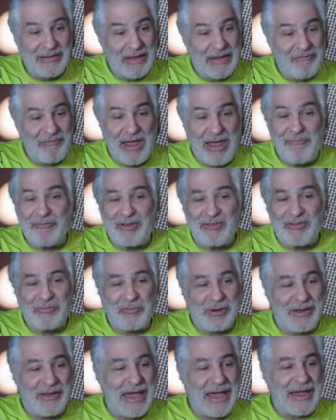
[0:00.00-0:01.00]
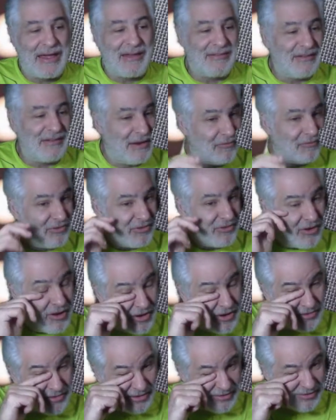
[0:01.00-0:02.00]
left us with a legacy of
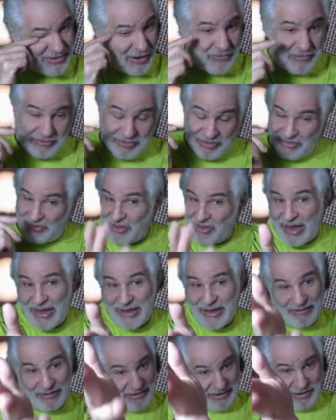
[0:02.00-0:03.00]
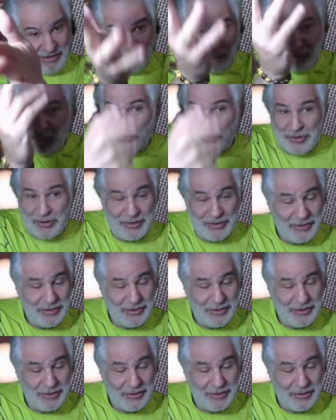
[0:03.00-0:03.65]
songs and stuff, just like Ford.